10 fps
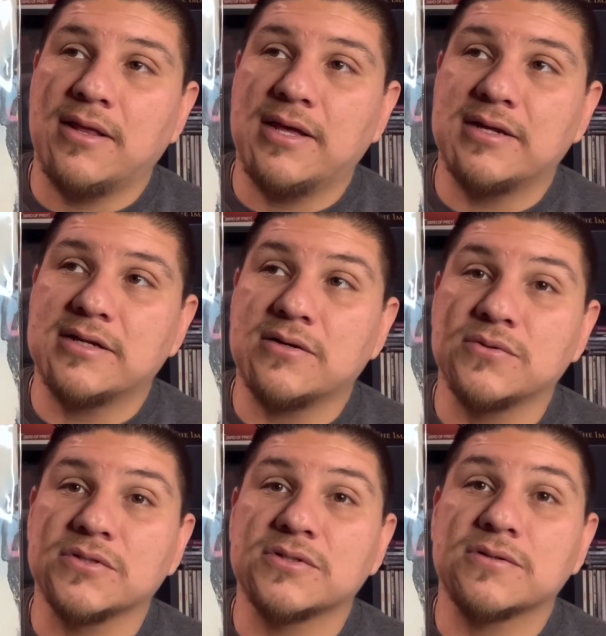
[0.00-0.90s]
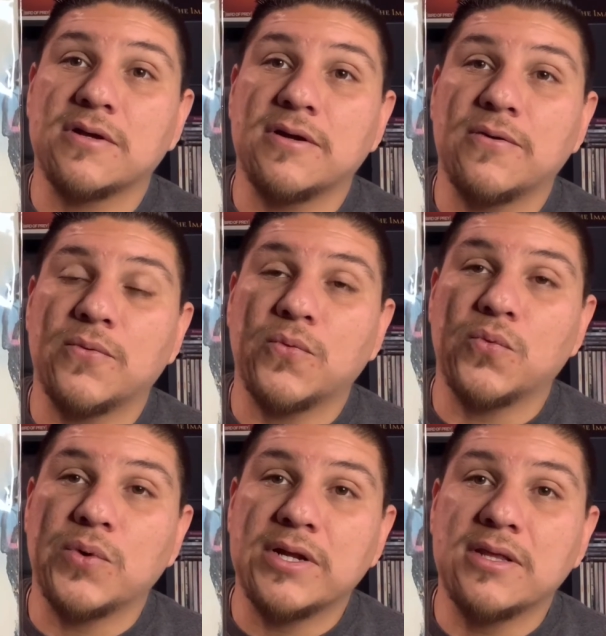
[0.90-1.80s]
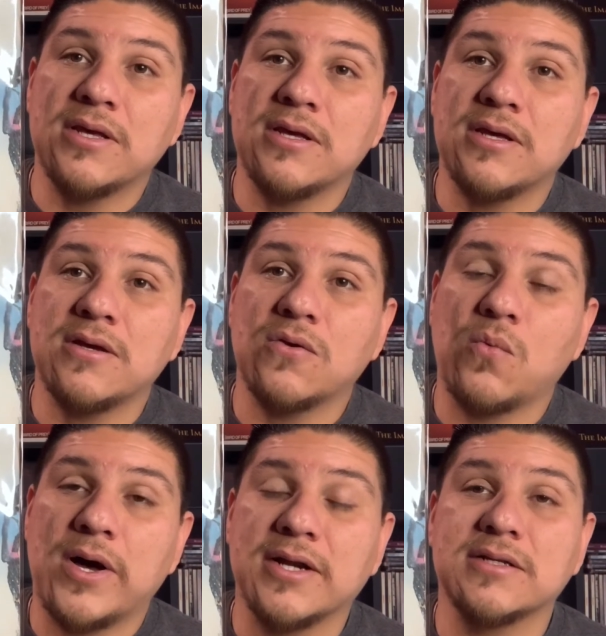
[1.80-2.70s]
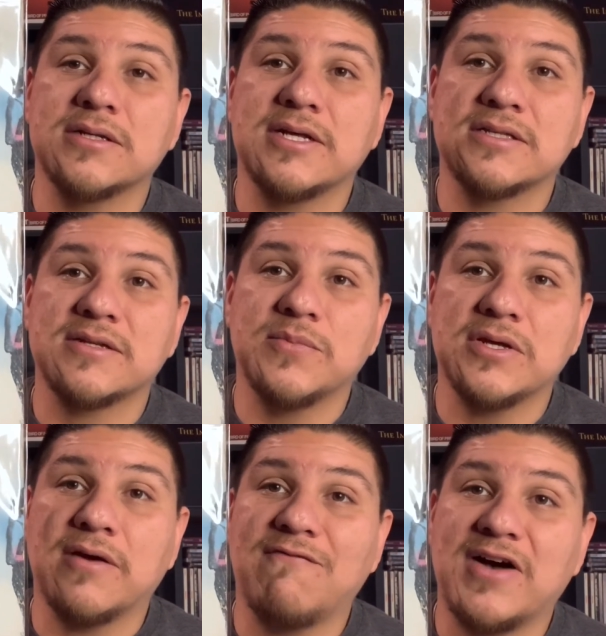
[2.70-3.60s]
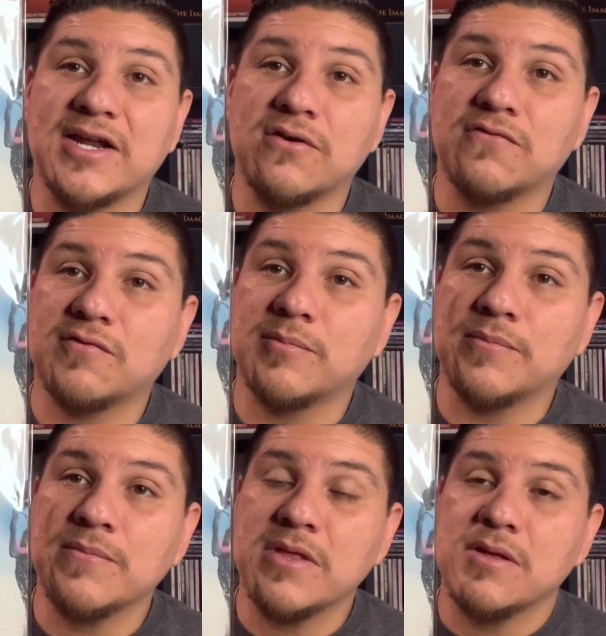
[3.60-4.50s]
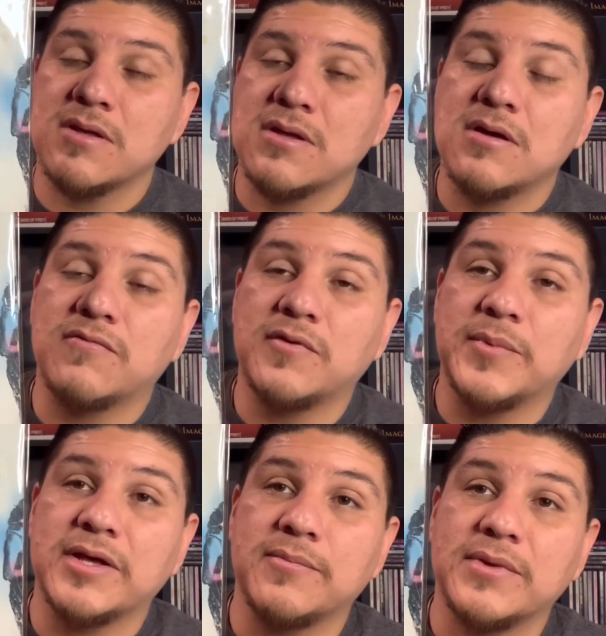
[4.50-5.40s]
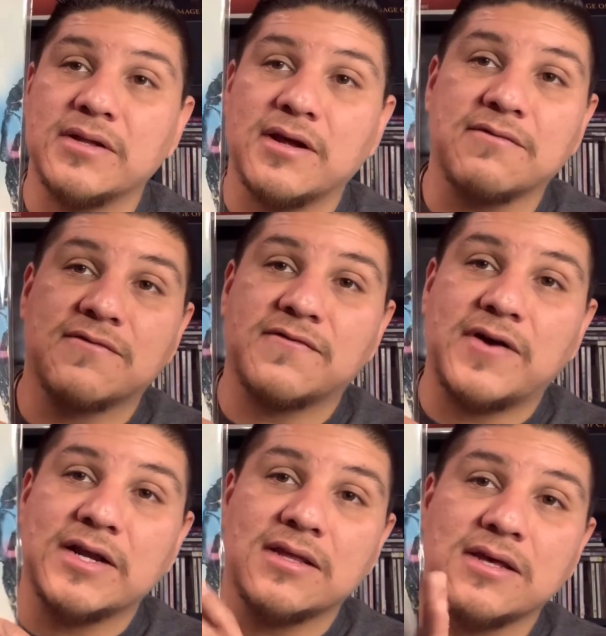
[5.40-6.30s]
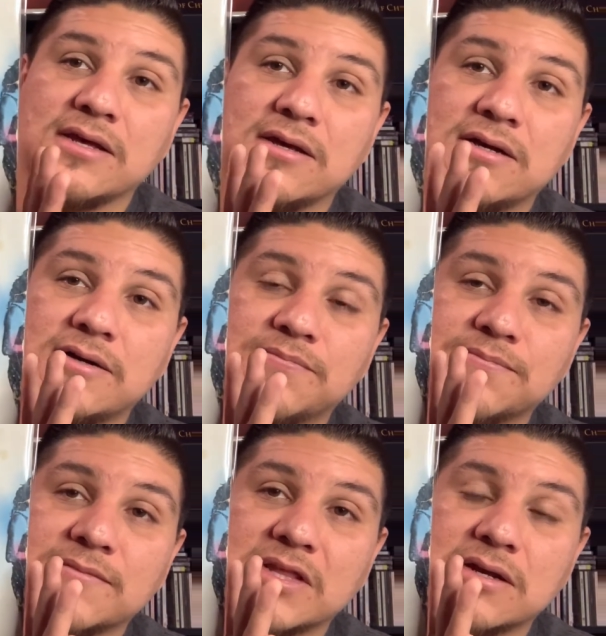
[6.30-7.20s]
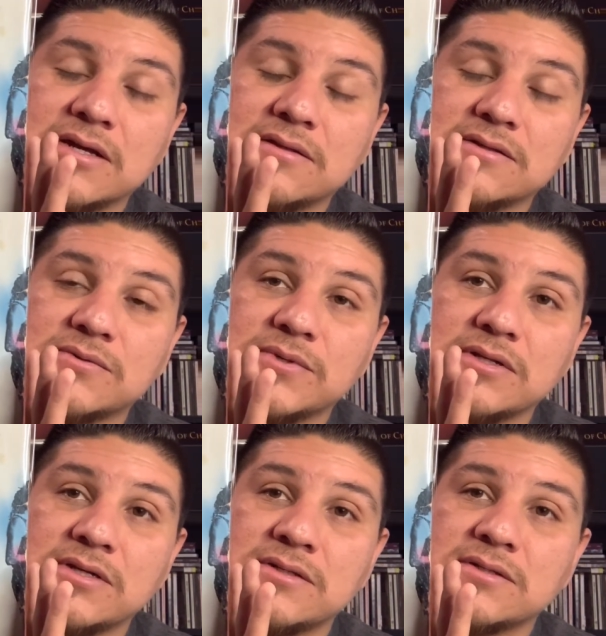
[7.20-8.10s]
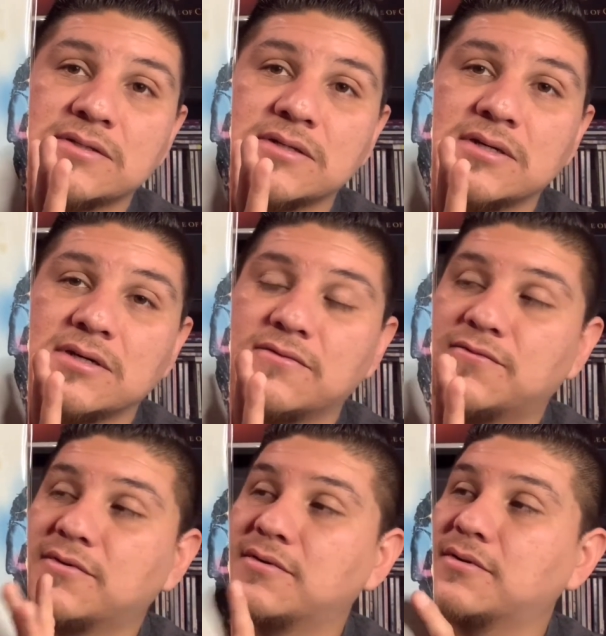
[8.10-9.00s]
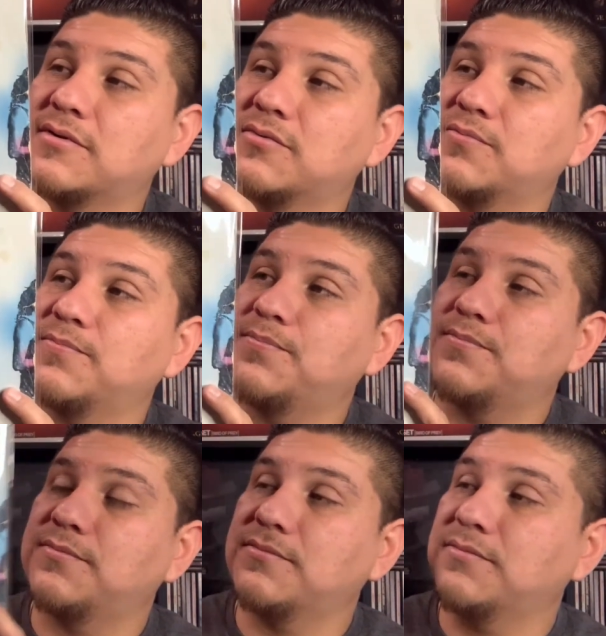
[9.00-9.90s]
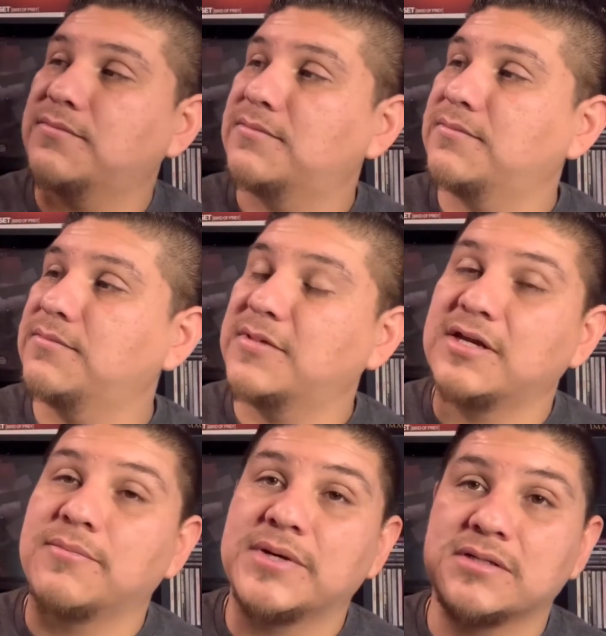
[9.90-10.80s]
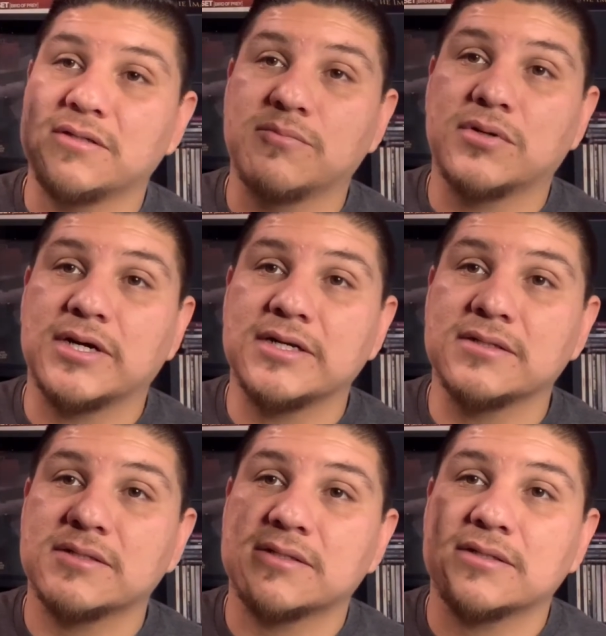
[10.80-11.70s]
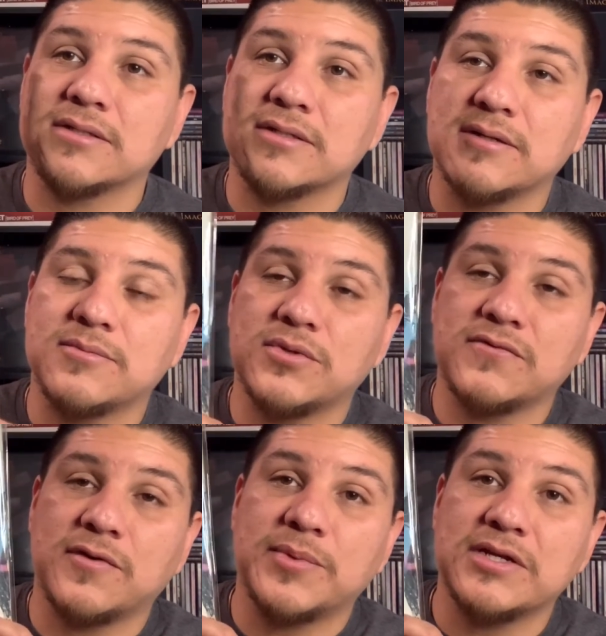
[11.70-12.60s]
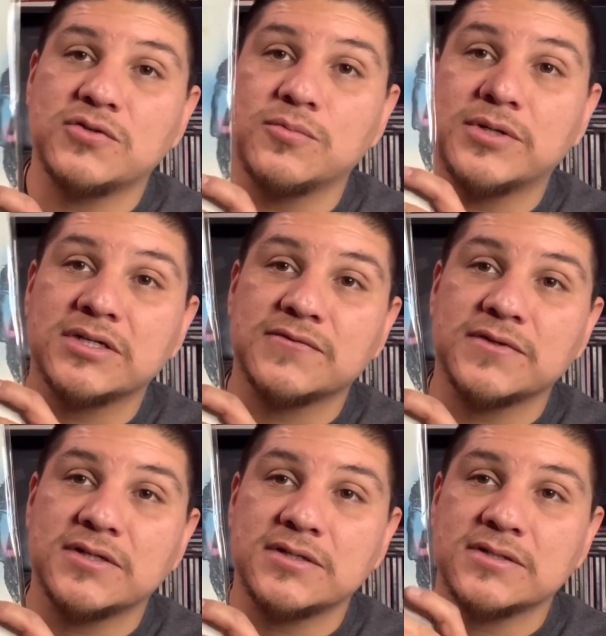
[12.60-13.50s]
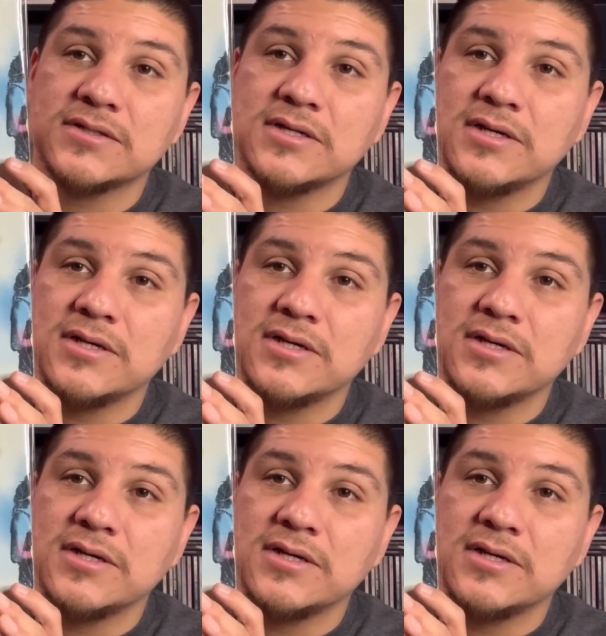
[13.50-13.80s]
and I was really wanting to get something on vinyl from him, and I finally got this release for an amazing price. I believe I paid $2 for this.